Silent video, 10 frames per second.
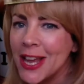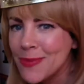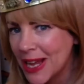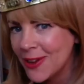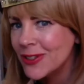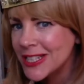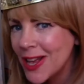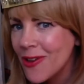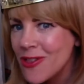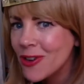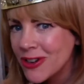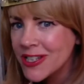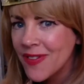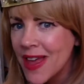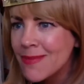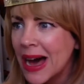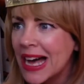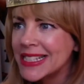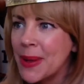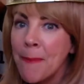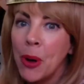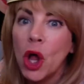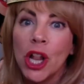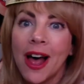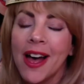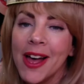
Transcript: but I also thought of him as a butler